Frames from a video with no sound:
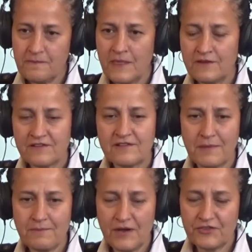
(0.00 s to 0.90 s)
This is my
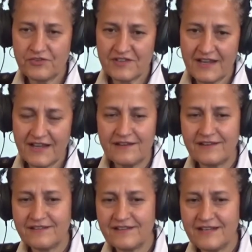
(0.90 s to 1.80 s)
mother's dad,
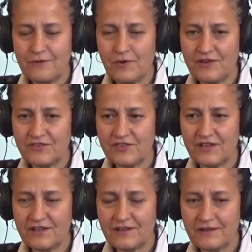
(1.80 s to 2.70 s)
and he
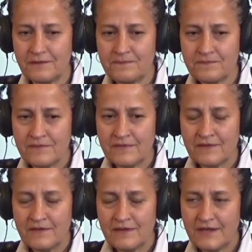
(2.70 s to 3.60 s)

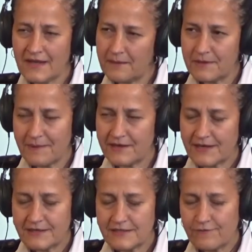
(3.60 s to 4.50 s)
came in about
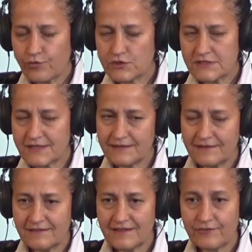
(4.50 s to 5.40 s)
1914,
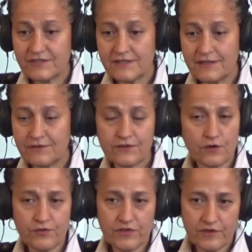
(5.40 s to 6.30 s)
1917,
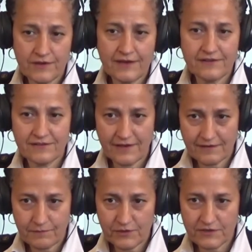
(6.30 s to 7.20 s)
served in the United States
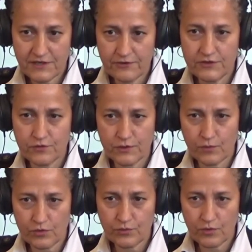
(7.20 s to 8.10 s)
military during
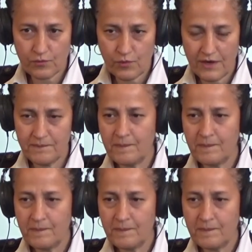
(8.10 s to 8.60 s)
World War I,